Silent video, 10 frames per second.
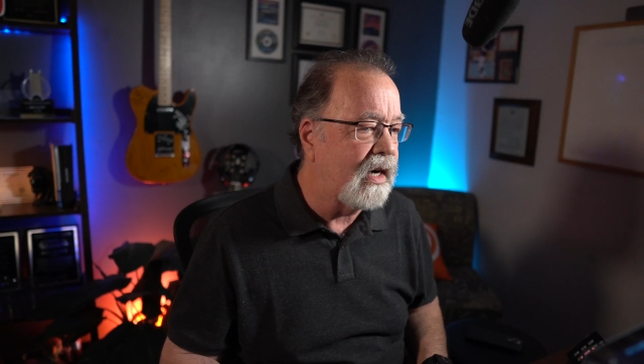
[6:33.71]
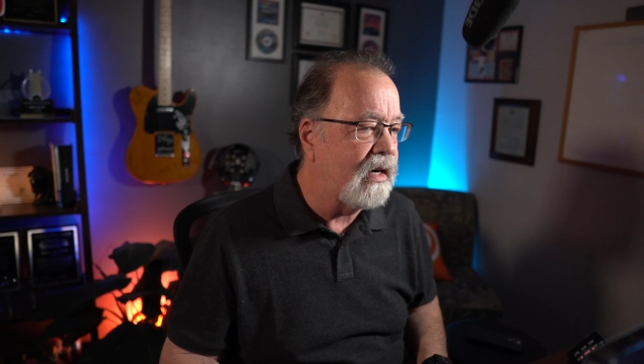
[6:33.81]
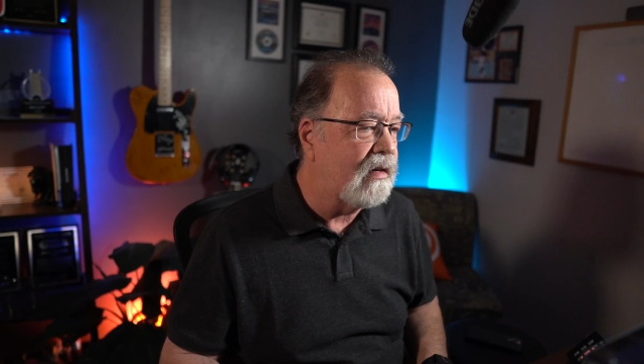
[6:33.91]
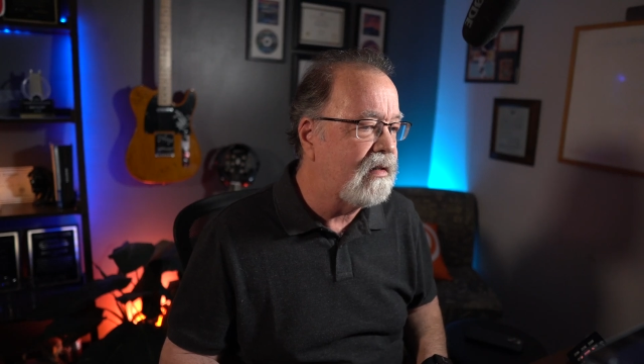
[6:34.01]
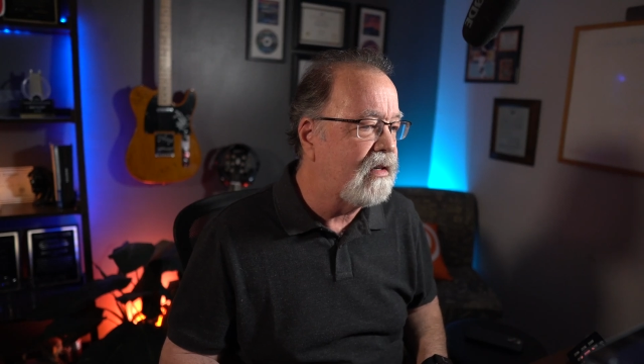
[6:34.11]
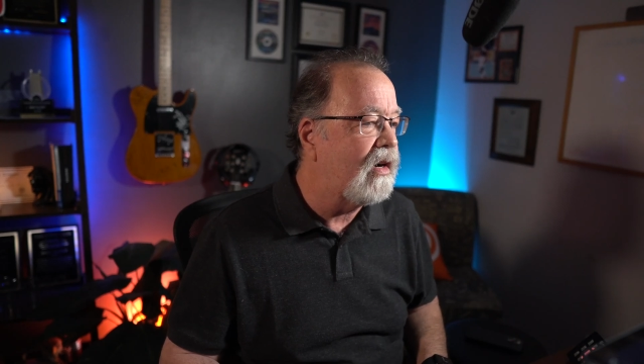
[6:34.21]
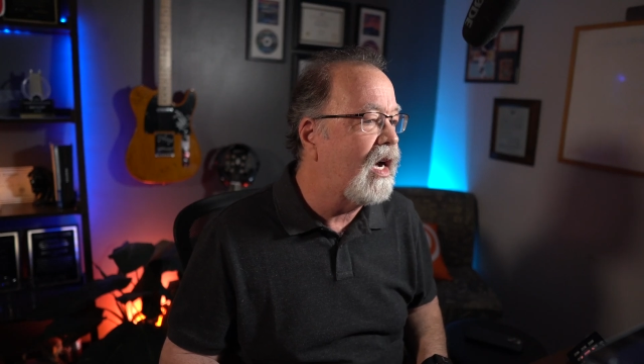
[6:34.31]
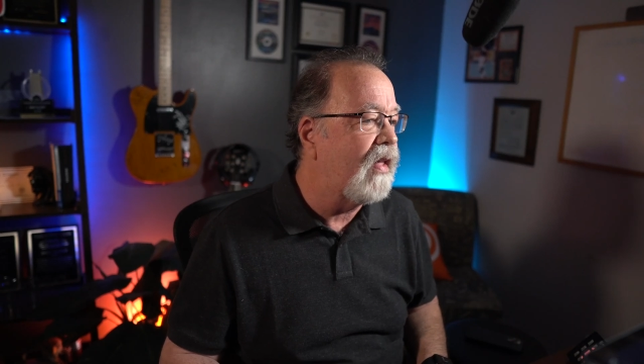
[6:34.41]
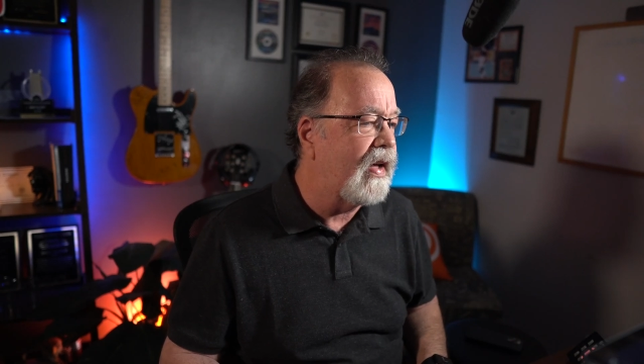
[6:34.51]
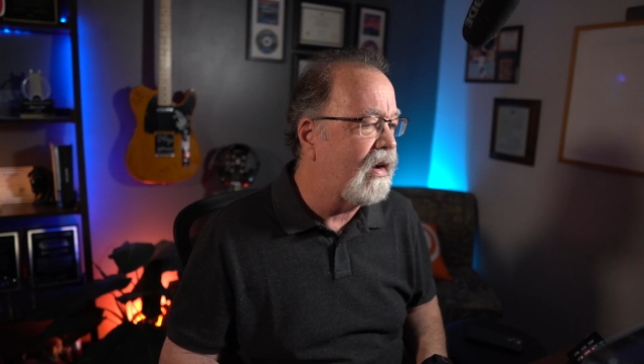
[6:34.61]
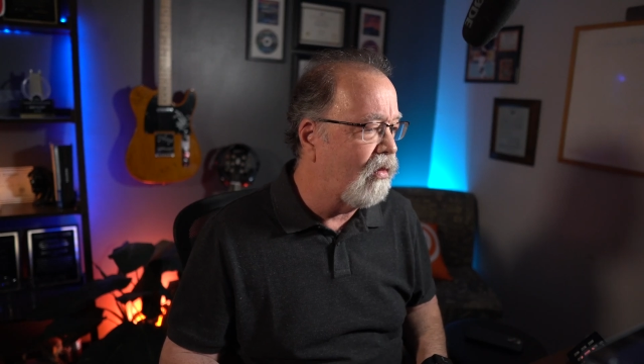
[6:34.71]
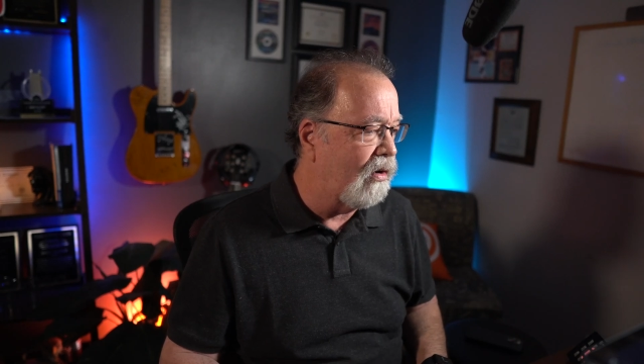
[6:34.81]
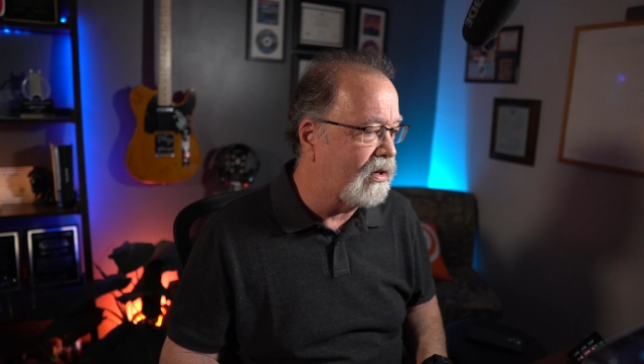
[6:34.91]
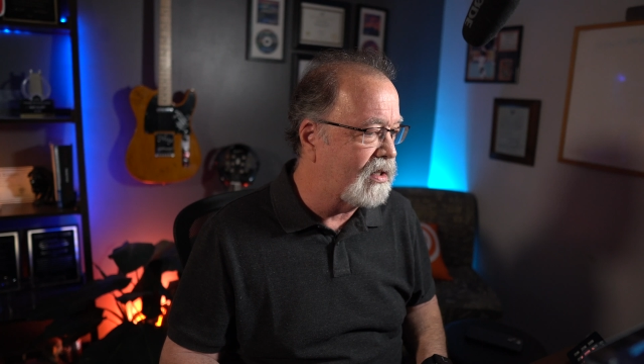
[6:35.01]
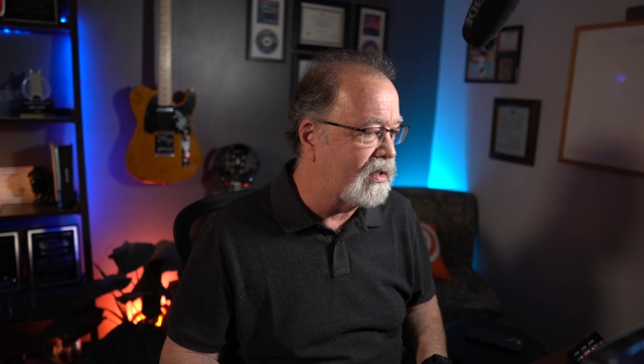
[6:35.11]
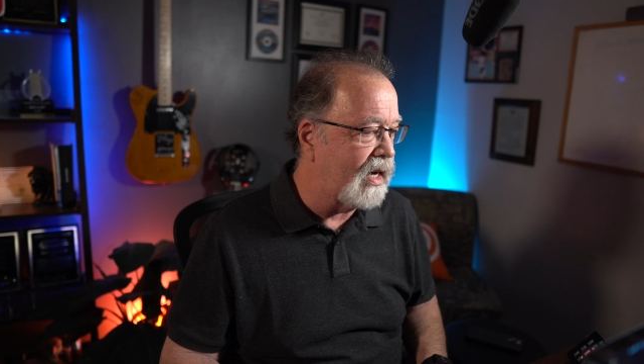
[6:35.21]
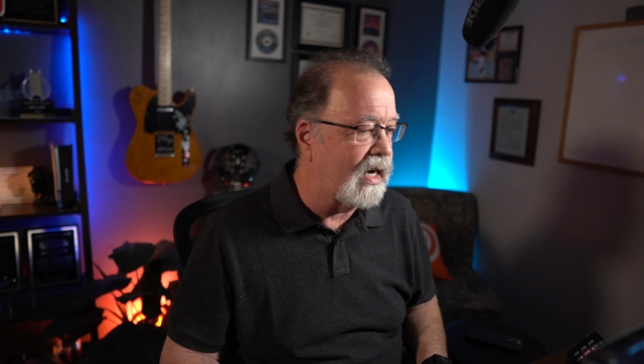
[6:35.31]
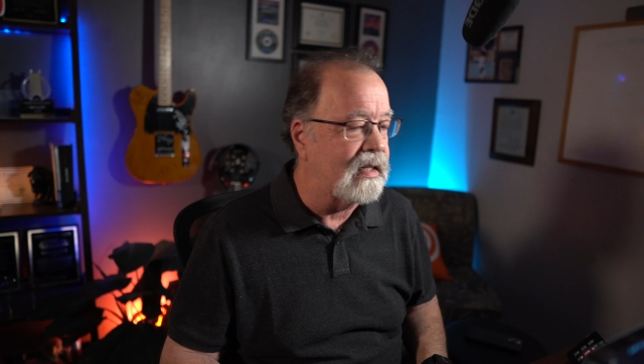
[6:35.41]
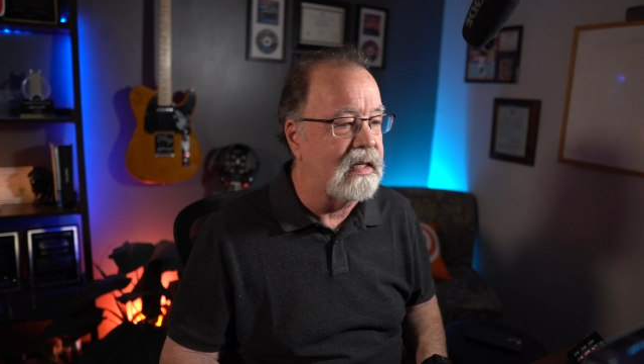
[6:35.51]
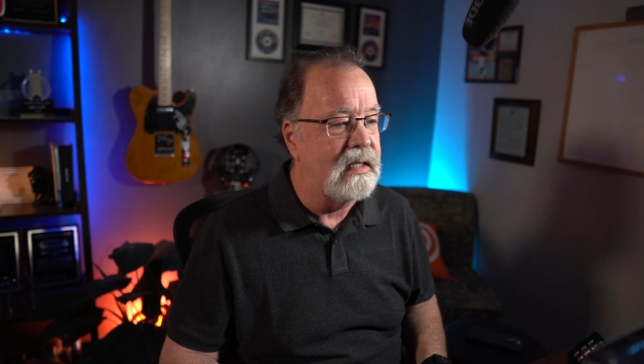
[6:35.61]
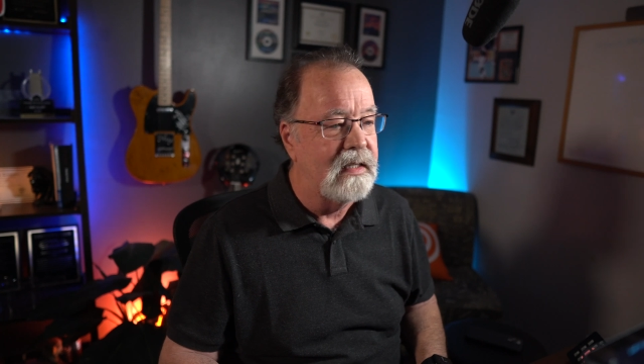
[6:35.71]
I don't know how that works exactly.